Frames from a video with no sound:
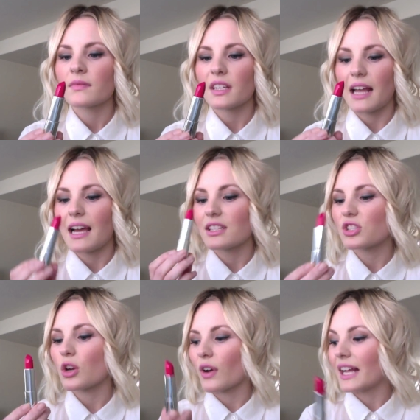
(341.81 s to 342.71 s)
yeah, it's
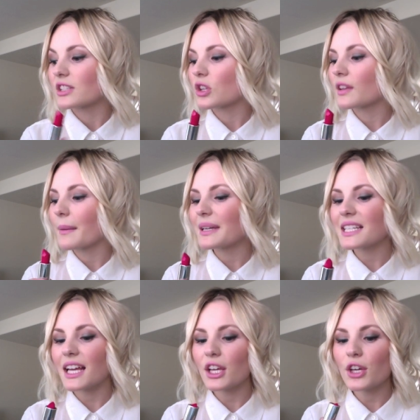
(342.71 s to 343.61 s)
so great. So let me
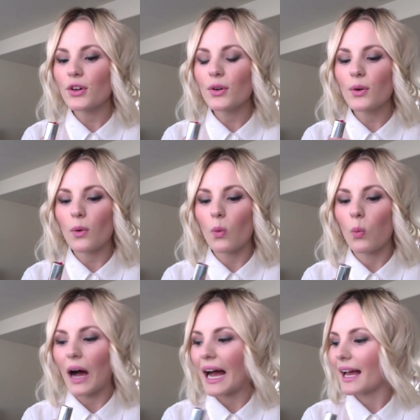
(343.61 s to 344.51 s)
tell you
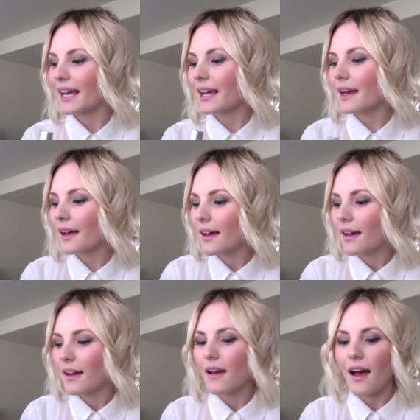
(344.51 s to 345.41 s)
why
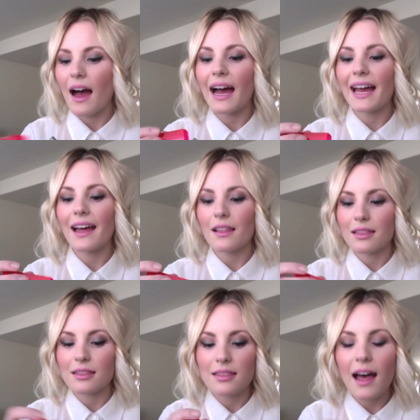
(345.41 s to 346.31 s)
I
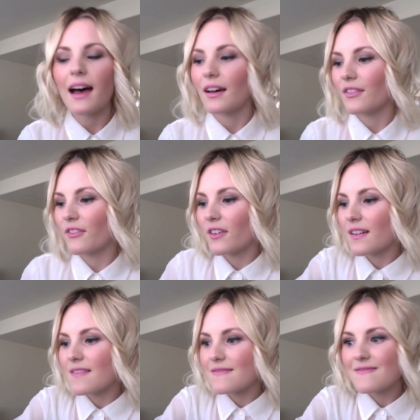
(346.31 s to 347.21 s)
love
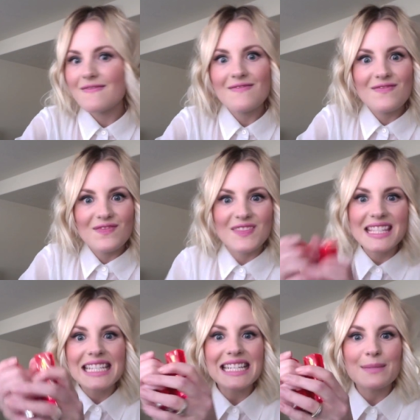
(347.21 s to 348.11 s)

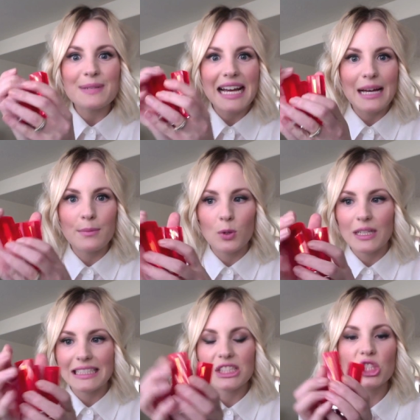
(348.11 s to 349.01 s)
these bad
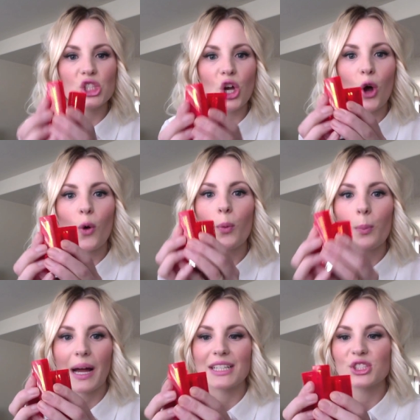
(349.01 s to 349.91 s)
boys so
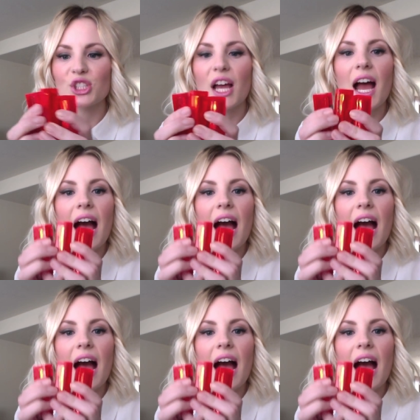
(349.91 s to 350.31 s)
much.